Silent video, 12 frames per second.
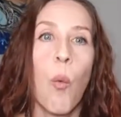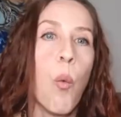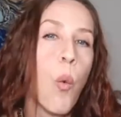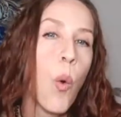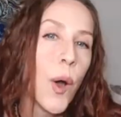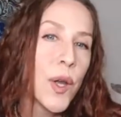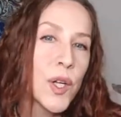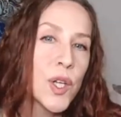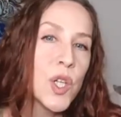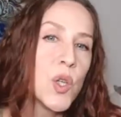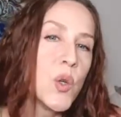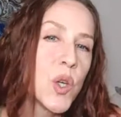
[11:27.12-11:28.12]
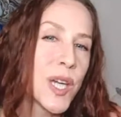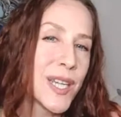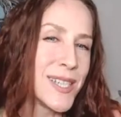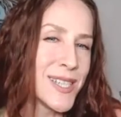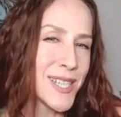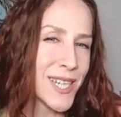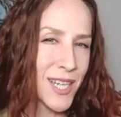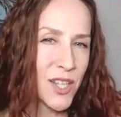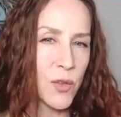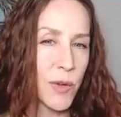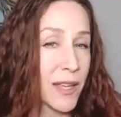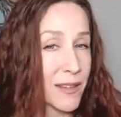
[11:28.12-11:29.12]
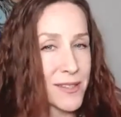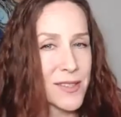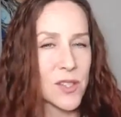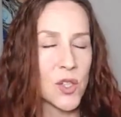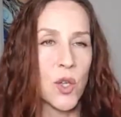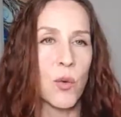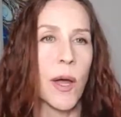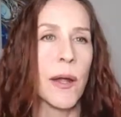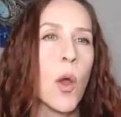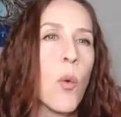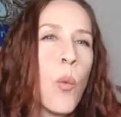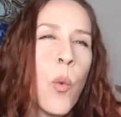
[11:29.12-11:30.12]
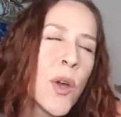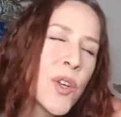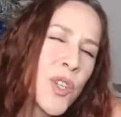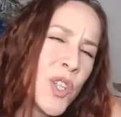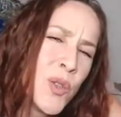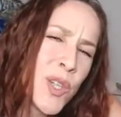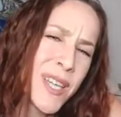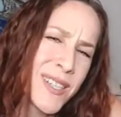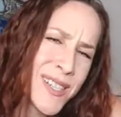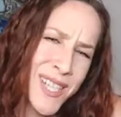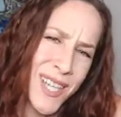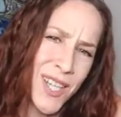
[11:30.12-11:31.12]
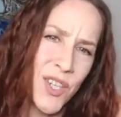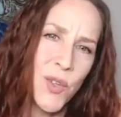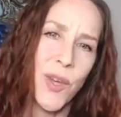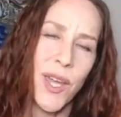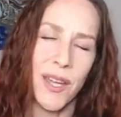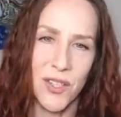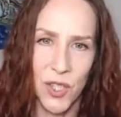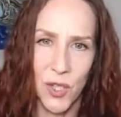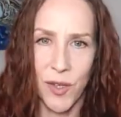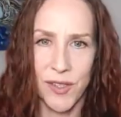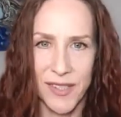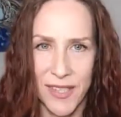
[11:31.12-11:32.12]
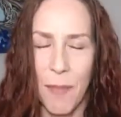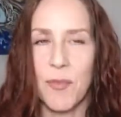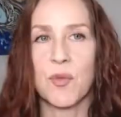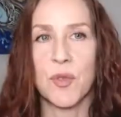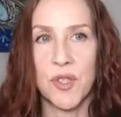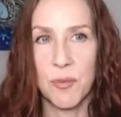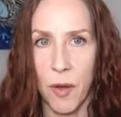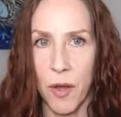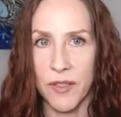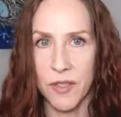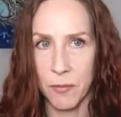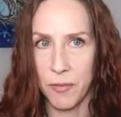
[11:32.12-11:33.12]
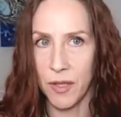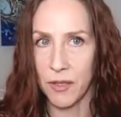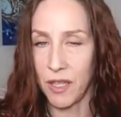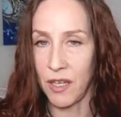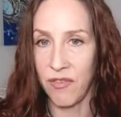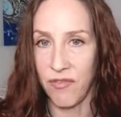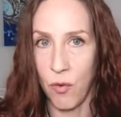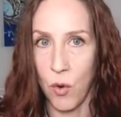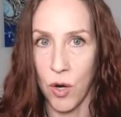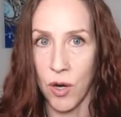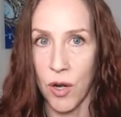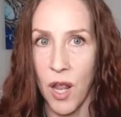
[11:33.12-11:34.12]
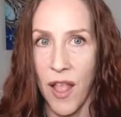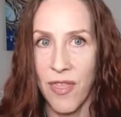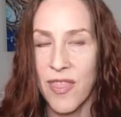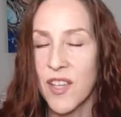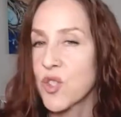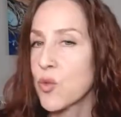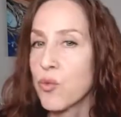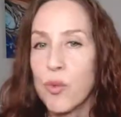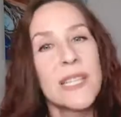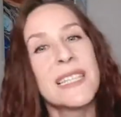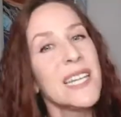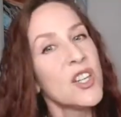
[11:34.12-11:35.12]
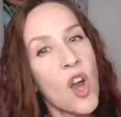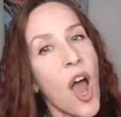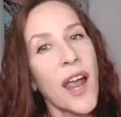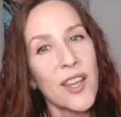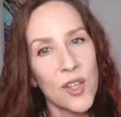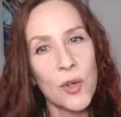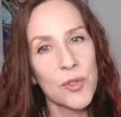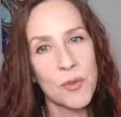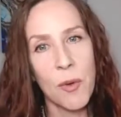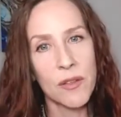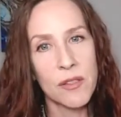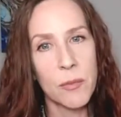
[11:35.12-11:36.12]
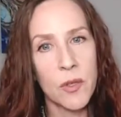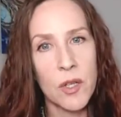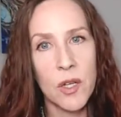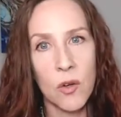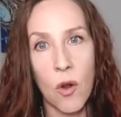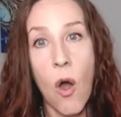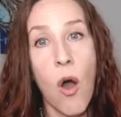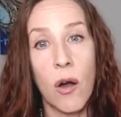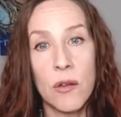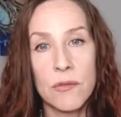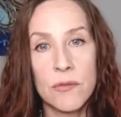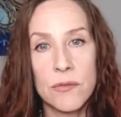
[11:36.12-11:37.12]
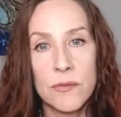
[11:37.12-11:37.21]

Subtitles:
What are you continuing? This is a new one. What are you continuing to accept responsibility for that's really not your responsibility at all?